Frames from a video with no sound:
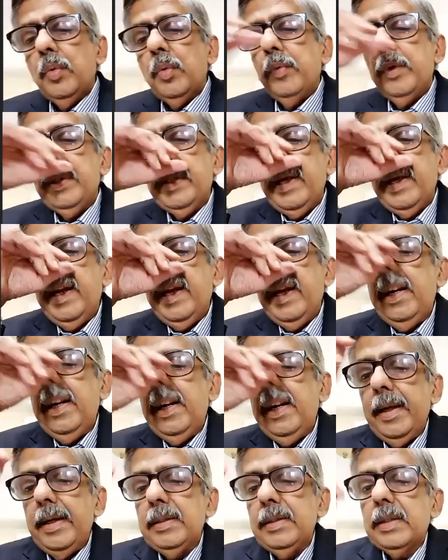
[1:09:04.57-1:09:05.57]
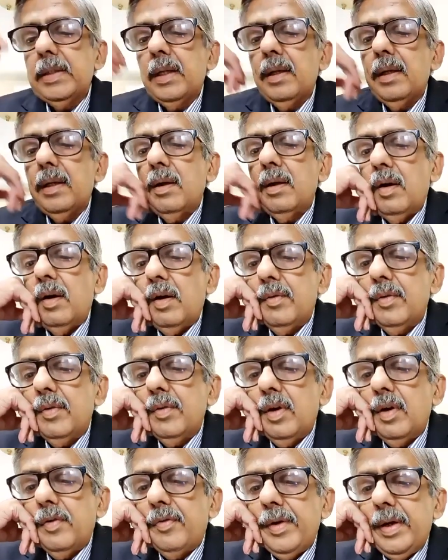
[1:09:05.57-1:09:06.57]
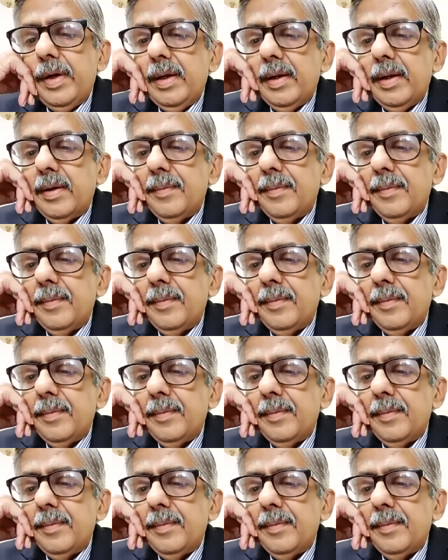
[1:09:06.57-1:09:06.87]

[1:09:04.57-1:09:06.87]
with the intention of the offender.